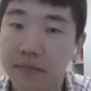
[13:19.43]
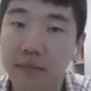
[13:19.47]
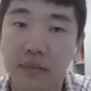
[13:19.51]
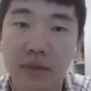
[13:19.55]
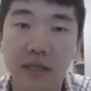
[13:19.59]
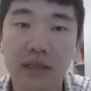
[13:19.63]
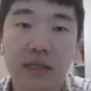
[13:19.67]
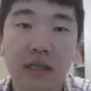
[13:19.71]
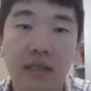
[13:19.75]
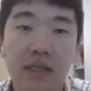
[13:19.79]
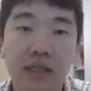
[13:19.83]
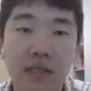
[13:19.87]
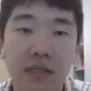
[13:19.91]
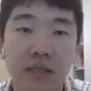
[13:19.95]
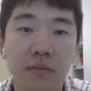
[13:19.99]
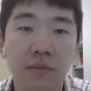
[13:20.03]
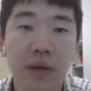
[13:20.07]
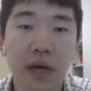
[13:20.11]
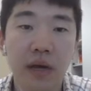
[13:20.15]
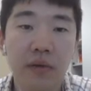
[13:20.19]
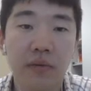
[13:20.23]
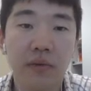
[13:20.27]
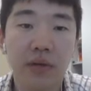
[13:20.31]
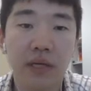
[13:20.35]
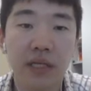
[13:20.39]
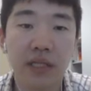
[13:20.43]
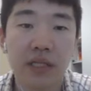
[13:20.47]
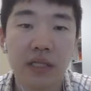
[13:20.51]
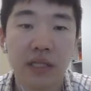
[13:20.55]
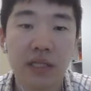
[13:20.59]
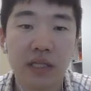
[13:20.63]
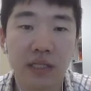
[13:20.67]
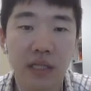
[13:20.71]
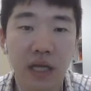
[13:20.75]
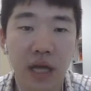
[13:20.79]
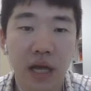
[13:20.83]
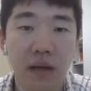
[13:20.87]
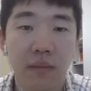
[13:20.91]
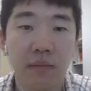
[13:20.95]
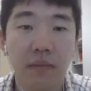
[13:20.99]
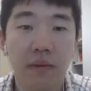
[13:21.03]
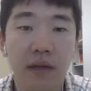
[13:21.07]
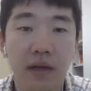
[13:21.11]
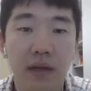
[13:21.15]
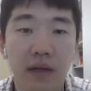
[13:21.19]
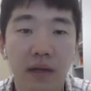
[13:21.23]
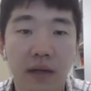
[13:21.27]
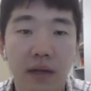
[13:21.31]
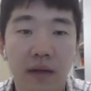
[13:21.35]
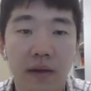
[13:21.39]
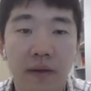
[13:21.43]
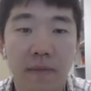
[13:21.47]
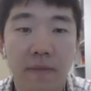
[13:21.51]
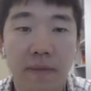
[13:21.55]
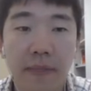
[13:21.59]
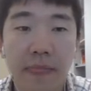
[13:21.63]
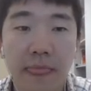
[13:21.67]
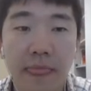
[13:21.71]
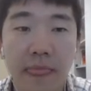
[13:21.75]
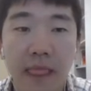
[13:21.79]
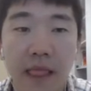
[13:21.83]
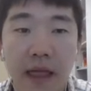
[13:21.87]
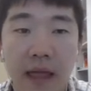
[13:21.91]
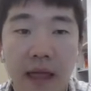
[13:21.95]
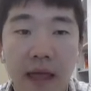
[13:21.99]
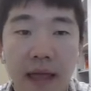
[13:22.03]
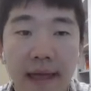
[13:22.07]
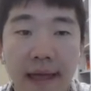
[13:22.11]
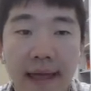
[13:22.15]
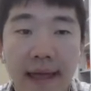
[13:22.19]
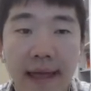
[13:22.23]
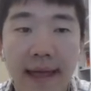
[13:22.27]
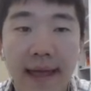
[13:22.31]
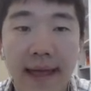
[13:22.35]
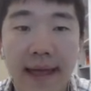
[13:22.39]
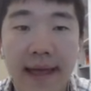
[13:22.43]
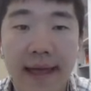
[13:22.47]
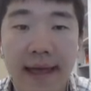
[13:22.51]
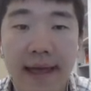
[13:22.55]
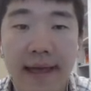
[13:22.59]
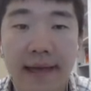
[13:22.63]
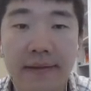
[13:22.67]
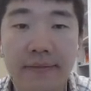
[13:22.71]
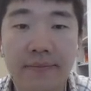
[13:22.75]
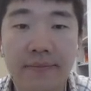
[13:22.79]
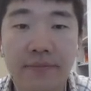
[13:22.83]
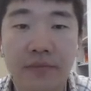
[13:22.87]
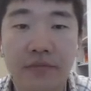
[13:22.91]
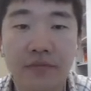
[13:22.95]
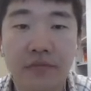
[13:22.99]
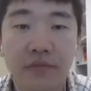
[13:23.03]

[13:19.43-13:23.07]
This is a very easy step. And